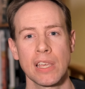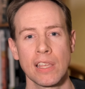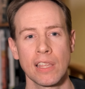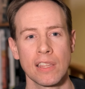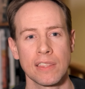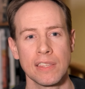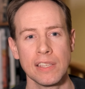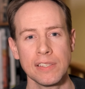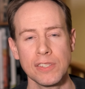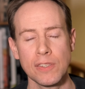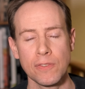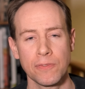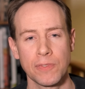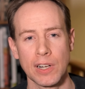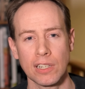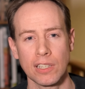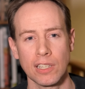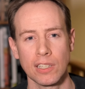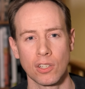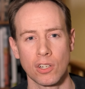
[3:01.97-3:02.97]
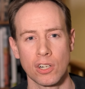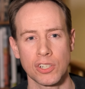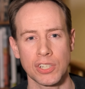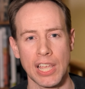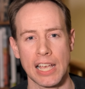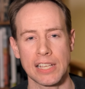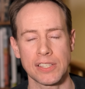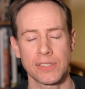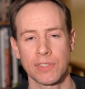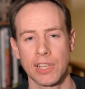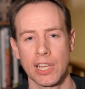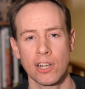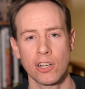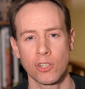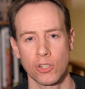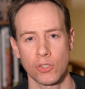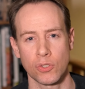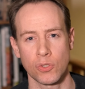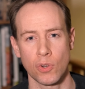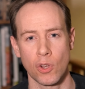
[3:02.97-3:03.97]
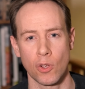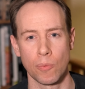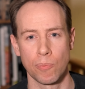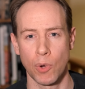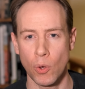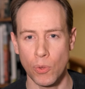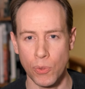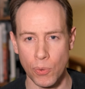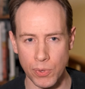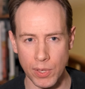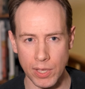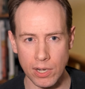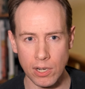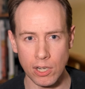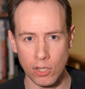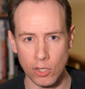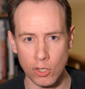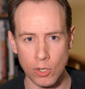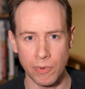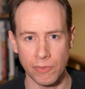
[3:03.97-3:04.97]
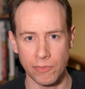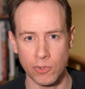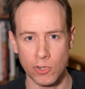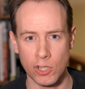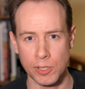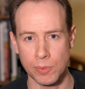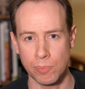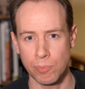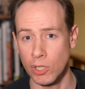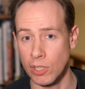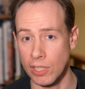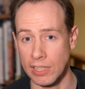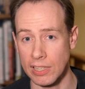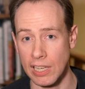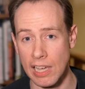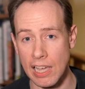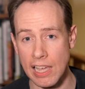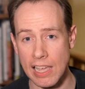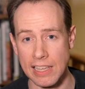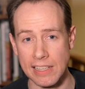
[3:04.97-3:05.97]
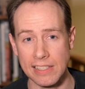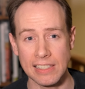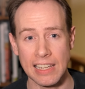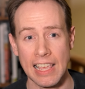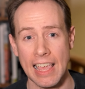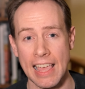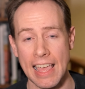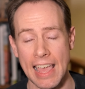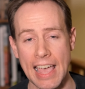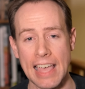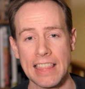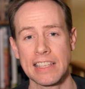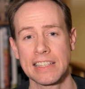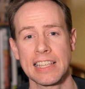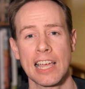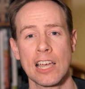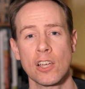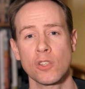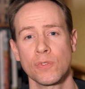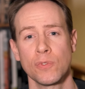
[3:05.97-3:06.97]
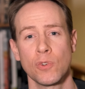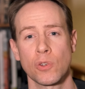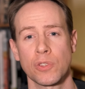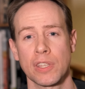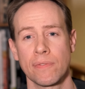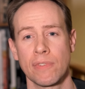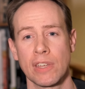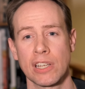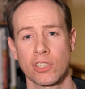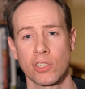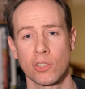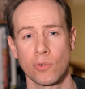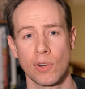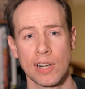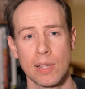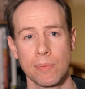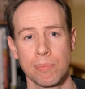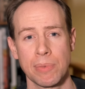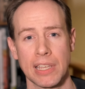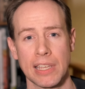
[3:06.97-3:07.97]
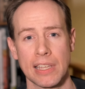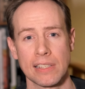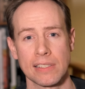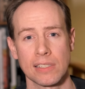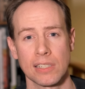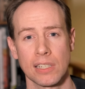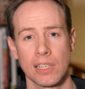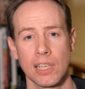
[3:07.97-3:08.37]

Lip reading: this is a fairly large cast of characters throughout, both within our group of crooks pulling the heist and the townsfolk they eventually run up against.